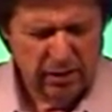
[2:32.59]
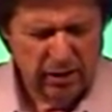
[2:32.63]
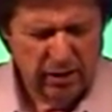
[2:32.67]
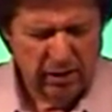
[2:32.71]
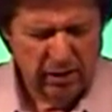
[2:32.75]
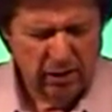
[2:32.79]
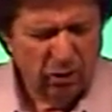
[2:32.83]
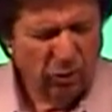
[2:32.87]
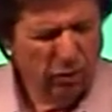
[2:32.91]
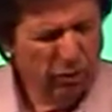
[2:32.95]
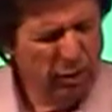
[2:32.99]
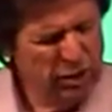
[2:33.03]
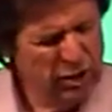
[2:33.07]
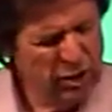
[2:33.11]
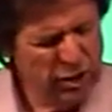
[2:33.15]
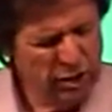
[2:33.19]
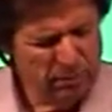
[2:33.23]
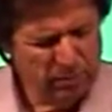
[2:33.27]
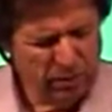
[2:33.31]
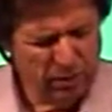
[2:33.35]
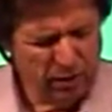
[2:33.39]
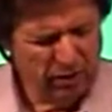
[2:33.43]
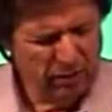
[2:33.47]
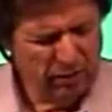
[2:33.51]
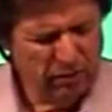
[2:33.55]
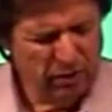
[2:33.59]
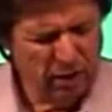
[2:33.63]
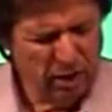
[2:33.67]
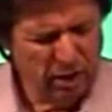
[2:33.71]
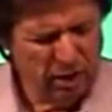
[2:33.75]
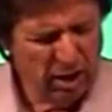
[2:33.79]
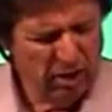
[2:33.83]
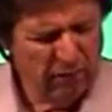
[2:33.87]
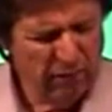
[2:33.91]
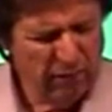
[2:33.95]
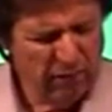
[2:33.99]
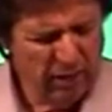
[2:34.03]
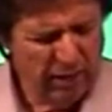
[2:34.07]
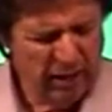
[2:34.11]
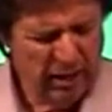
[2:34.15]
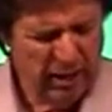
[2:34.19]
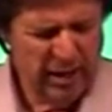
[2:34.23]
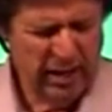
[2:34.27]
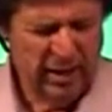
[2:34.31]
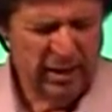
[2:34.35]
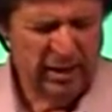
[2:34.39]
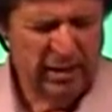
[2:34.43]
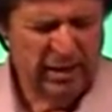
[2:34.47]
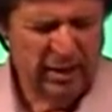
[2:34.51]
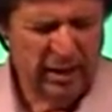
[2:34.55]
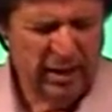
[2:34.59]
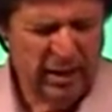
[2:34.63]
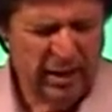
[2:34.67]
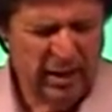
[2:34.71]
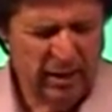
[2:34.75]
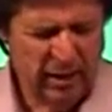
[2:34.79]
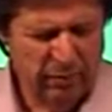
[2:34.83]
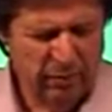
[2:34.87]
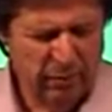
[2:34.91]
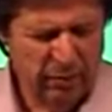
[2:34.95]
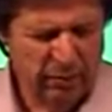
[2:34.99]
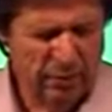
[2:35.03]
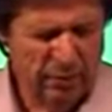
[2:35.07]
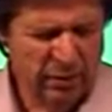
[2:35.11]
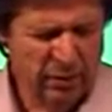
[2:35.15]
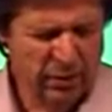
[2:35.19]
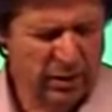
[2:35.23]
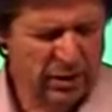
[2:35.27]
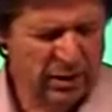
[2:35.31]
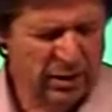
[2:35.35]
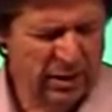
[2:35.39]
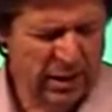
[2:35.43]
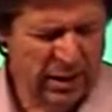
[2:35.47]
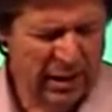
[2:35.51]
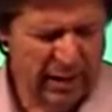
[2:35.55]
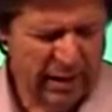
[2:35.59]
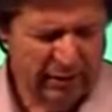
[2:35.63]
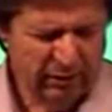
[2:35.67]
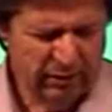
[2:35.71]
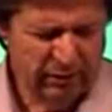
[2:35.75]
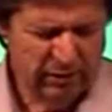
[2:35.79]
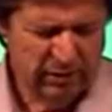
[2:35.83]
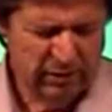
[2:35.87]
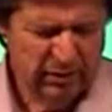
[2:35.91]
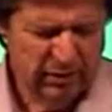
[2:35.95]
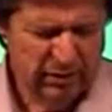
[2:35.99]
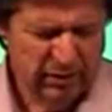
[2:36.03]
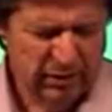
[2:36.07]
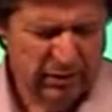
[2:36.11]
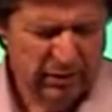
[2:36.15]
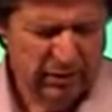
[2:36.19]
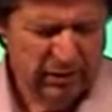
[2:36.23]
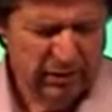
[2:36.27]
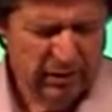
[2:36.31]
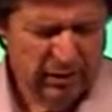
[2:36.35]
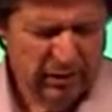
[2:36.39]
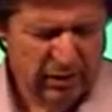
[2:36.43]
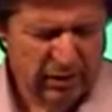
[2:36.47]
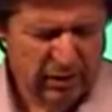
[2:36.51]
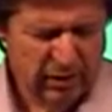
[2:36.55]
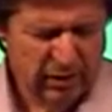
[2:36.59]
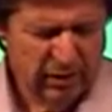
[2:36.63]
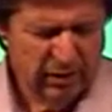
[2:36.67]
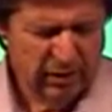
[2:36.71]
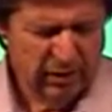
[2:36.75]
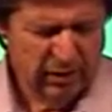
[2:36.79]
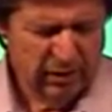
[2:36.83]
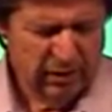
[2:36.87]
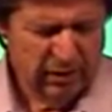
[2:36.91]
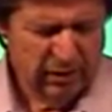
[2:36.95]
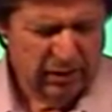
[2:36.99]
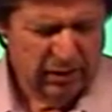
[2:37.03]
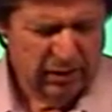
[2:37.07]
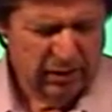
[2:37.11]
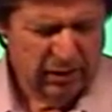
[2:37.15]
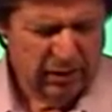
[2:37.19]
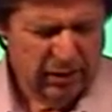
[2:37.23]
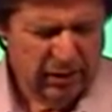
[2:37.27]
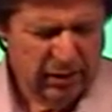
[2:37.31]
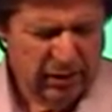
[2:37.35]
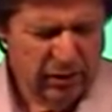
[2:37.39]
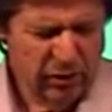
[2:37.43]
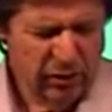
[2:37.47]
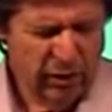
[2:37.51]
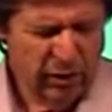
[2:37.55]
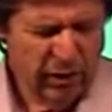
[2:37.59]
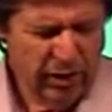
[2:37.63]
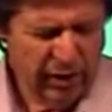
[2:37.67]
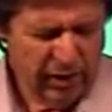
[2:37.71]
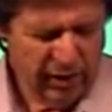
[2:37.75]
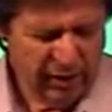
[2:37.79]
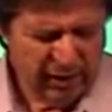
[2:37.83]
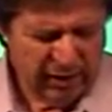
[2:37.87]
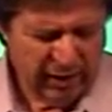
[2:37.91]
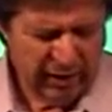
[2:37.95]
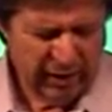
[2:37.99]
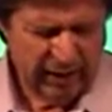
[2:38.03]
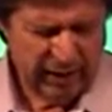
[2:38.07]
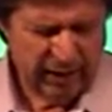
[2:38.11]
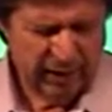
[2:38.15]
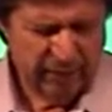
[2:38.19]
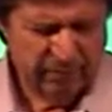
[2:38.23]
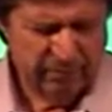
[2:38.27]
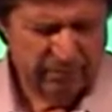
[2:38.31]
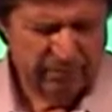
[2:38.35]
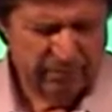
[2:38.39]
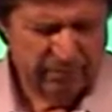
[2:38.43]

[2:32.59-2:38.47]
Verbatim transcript: And Lord, we just pray for your comforting hand today to be upon these lives and your healing hand.